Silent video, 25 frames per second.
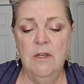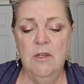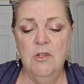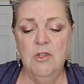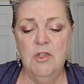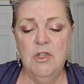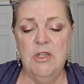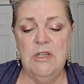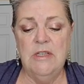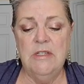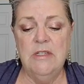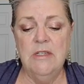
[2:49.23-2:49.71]

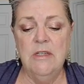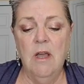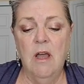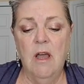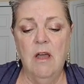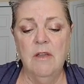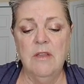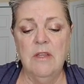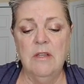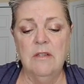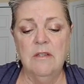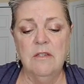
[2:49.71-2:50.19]
She
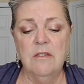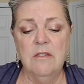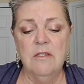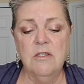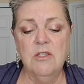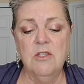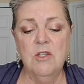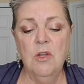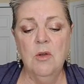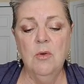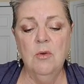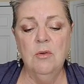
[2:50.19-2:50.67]
saw that the
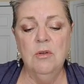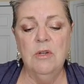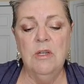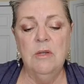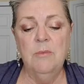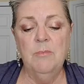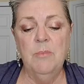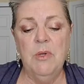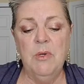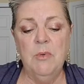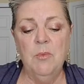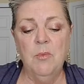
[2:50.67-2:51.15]
stone
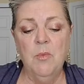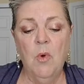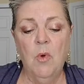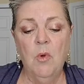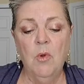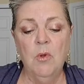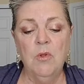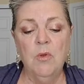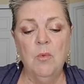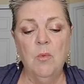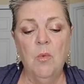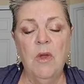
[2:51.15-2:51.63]
had been
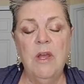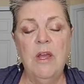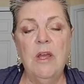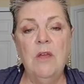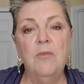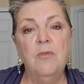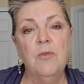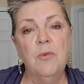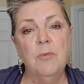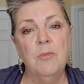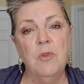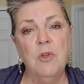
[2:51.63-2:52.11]
rolled away
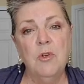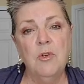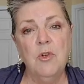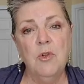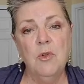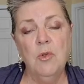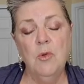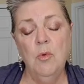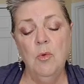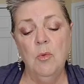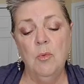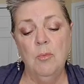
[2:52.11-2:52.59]
from the
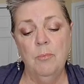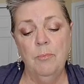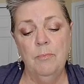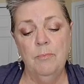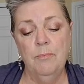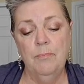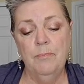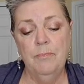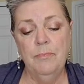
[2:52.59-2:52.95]
tomb.